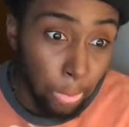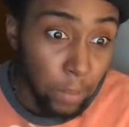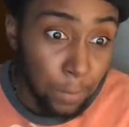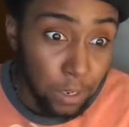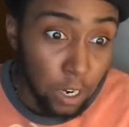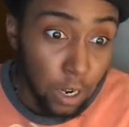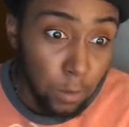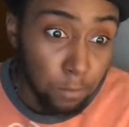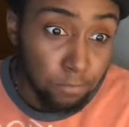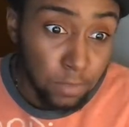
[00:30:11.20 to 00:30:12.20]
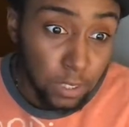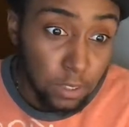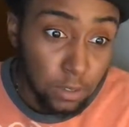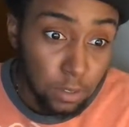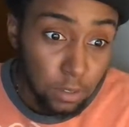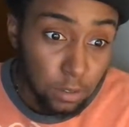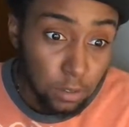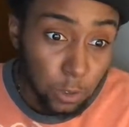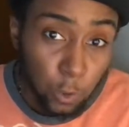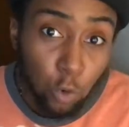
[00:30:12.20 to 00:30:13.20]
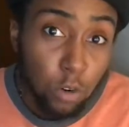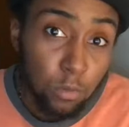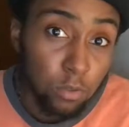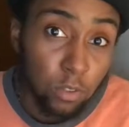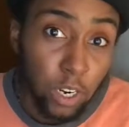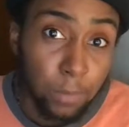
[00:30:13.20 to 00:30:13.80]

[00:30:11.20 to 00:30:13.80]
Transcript: It becomes normal, right?